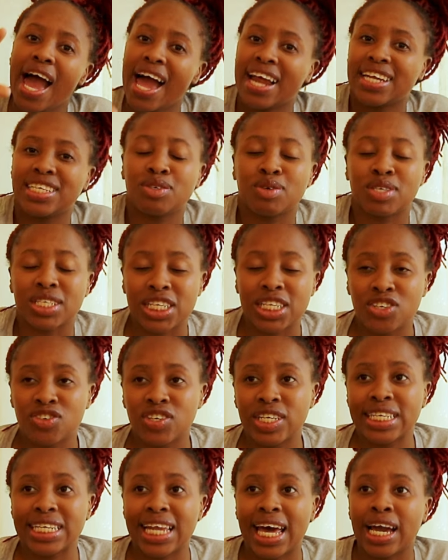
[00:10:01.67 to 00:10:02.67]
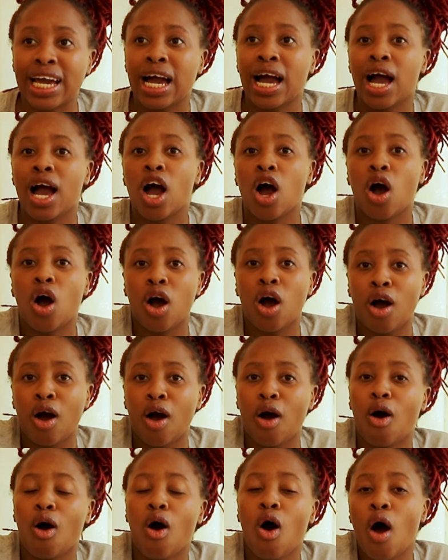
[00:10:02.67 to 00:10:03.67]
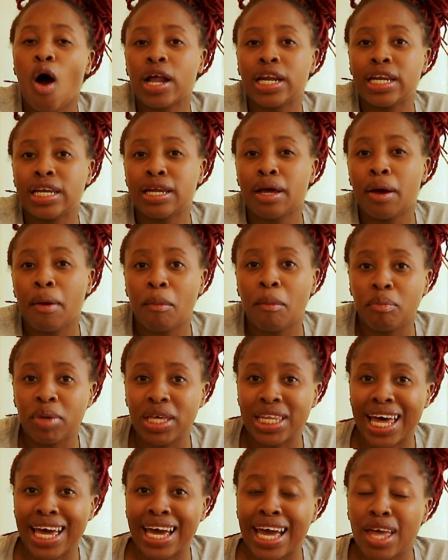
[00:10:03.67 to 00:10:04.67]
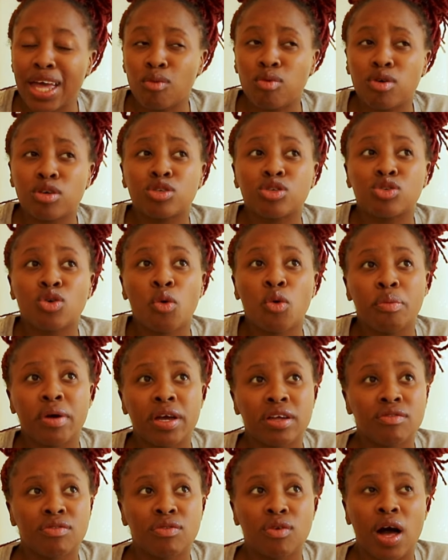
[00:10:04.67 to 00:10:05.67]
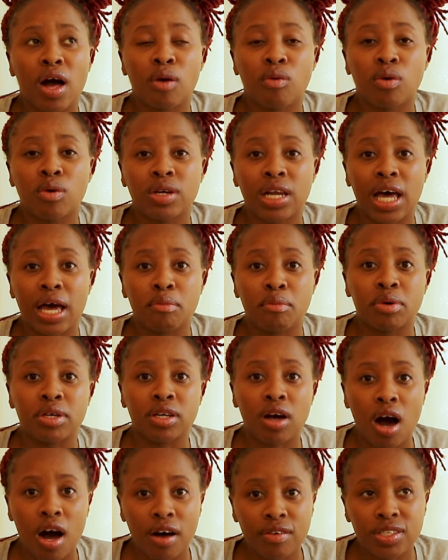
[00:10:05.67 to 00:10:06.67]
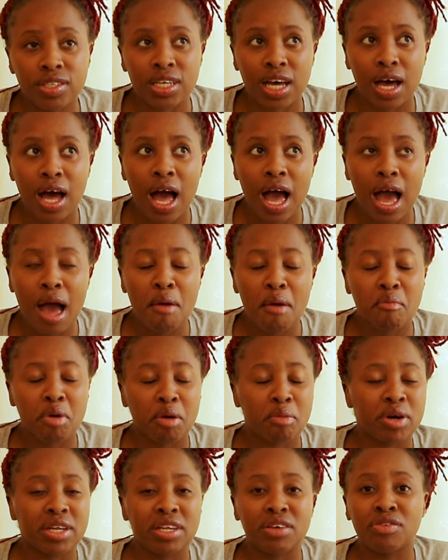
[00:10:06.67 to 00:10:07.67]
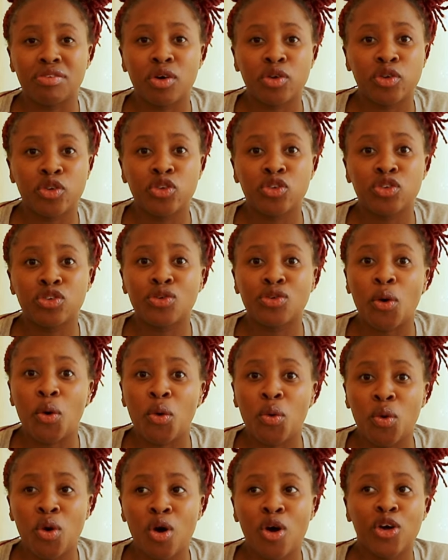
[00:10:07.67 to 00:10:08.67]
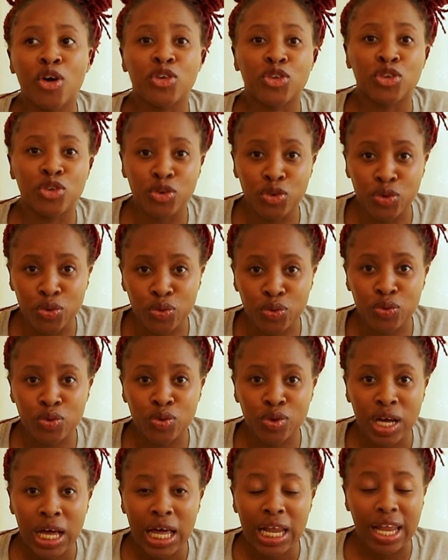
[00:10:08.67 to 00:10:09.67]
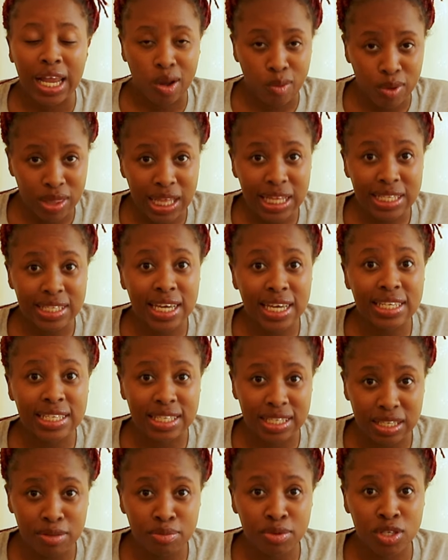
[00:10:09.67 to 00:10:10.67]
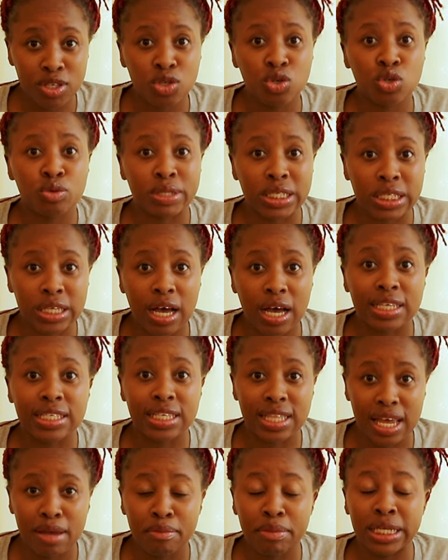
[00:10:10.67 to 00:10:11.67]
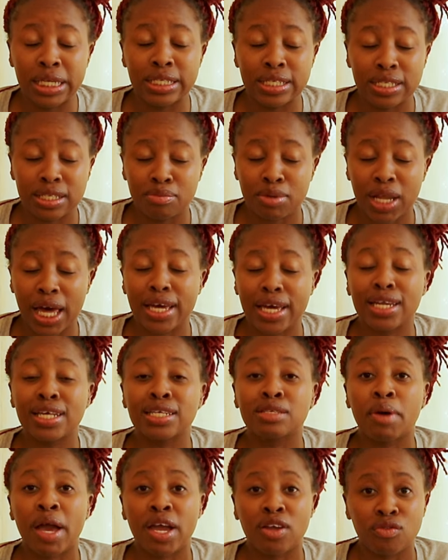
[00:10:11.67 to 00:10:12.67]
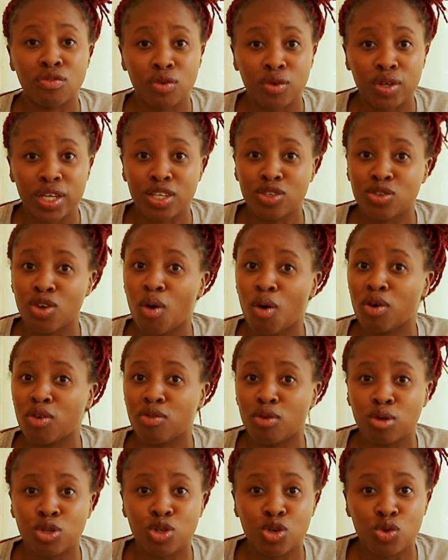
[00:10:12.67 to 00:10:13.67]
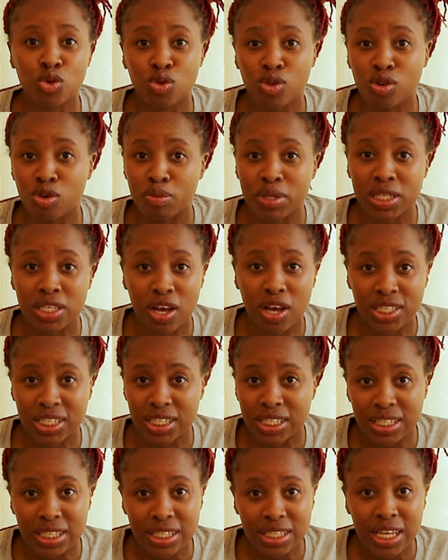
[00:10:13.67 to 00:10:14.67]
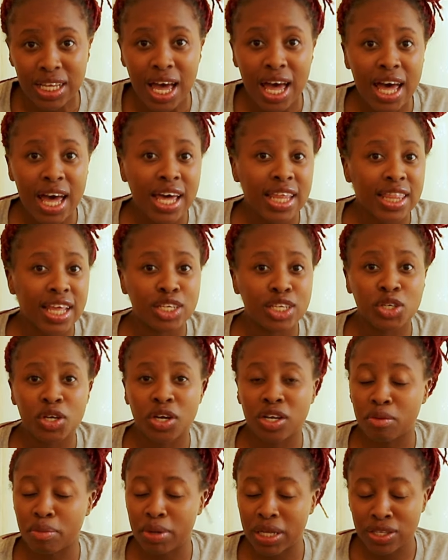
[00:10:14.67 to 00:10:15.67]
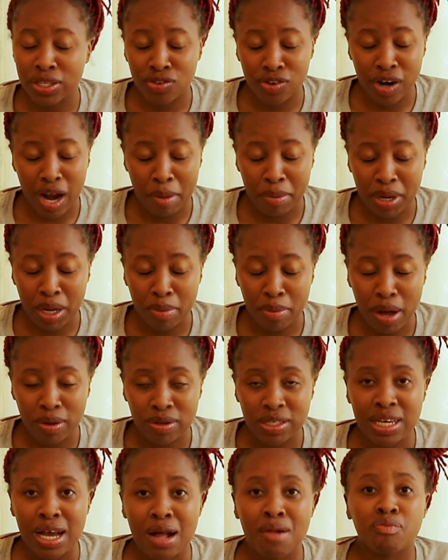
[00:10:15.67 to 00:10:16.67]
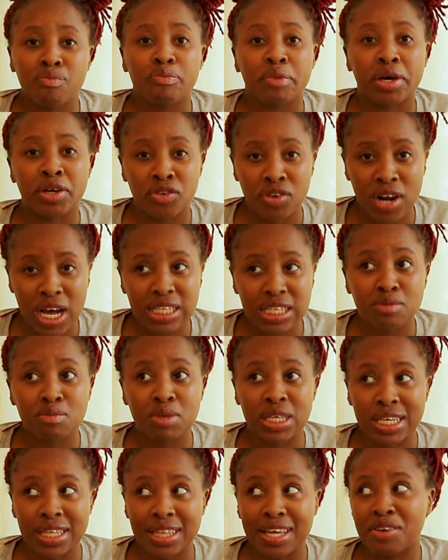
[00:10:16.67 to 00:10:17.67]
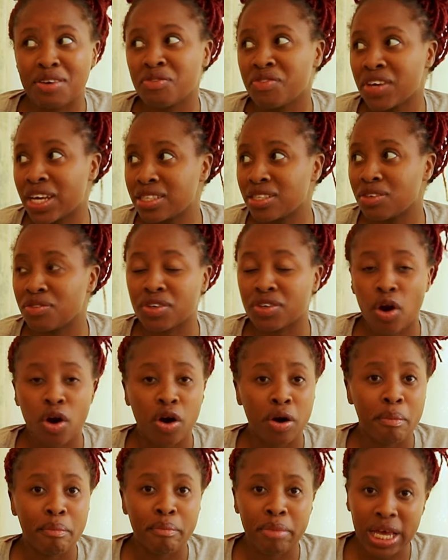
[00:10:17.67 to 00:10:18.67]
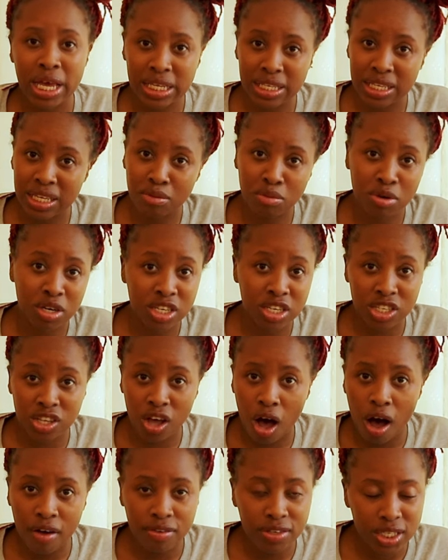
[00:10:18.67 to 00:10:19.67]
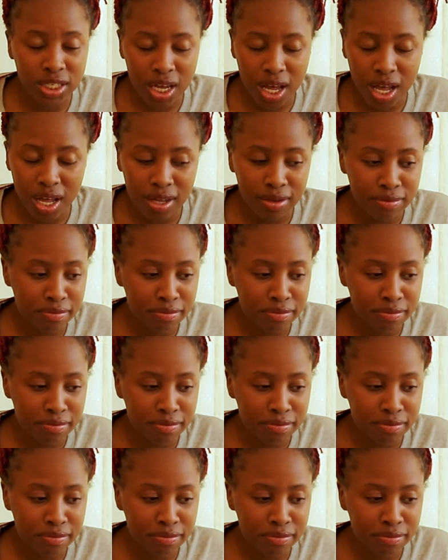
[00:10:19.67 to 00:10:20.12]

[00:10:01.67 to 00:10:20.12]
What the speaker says: and she was literally like on me. Like, it was so painful, I won't lie, but after, my body felt so new. Like, when they say deep tissue massage, they mean deep. Like, it is painful. It is not one of those cute little massages that you're going to be Instagramming about. But trust me, the effects of it are amazing. Because after,